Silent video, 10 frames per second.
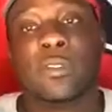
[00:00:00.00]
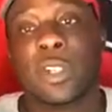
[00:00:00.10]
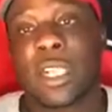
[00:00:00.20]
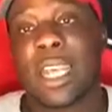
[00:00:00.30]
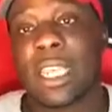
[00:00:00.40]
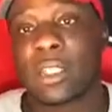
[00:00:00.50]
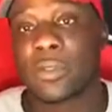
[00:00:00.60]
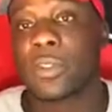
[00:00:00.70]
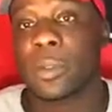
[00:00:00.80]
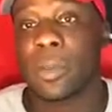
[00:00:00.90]
for college
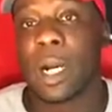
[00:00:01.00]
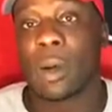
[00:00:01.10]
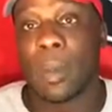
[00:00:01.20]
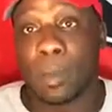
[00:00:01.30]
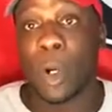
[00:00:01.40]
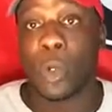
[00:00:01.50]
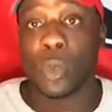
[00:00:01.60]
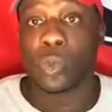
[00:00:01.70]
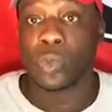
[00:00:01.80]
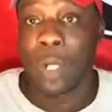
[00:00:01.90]
football, my
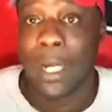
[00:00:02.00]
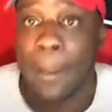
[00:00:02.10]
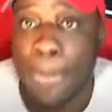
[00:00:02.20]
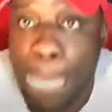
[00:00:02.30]
poll, right?